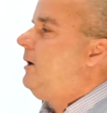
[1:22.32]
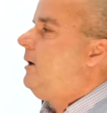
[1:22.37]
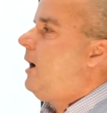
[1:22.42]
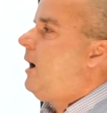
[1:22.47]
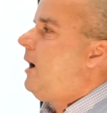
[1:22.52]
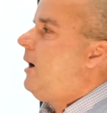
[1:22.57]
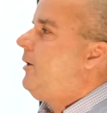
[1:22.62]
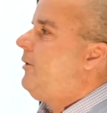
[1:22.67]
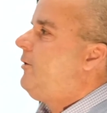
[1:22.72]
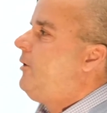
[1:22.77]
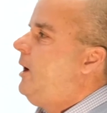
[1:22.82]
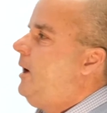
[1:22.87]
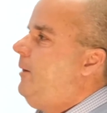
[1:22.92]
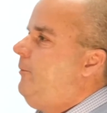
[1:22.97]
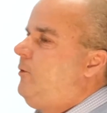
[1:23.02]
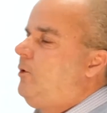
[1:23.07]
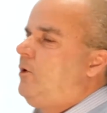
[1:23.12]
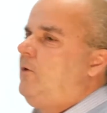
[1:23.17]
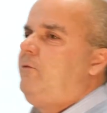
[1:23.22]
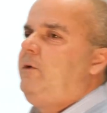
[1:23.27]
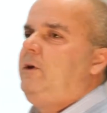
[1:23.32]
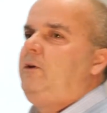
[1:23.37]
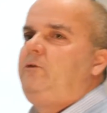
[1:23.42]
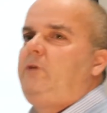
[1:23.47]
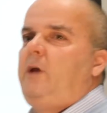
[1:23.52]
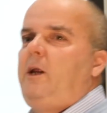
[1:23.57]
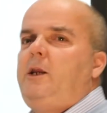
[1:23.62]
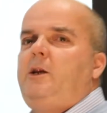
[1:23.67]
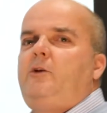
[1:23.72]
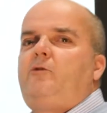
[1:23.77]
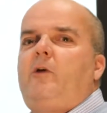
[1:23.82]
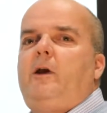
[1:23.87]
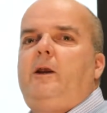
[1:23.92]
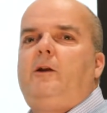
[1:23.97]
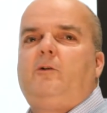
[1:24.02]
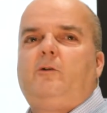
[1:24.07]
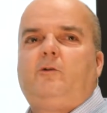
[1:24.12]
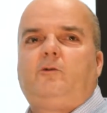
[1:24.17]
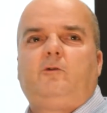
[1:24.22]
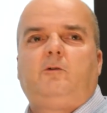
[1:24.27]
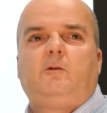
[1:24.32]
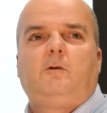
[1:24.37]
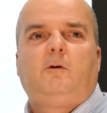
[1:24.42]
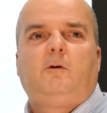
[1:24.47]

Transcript: hard time to convince any trainers